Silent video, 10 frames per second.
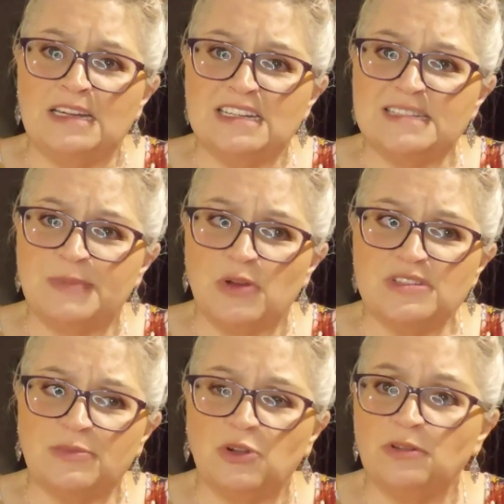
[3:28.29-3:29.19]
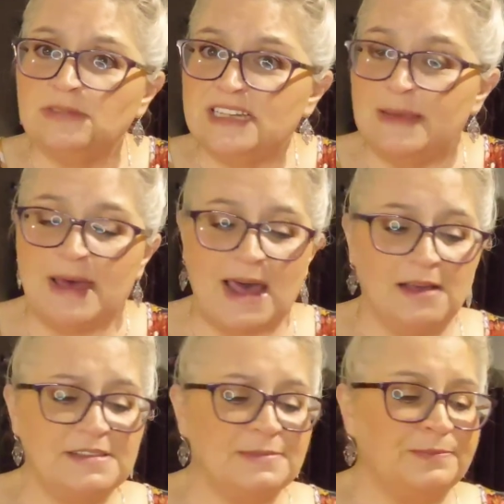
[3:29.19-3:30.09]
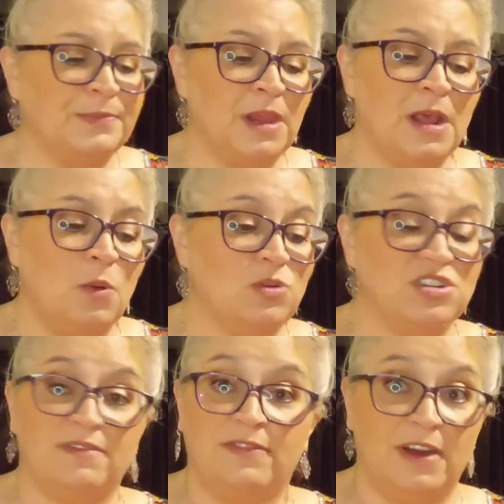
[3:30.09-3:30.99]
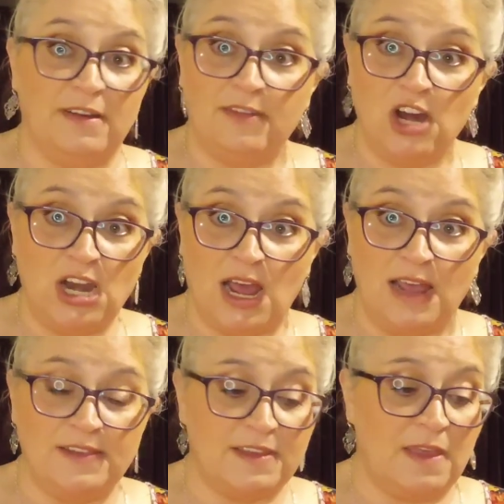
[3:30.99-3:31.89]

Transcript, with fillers: disposable tea bags which are very, very nice.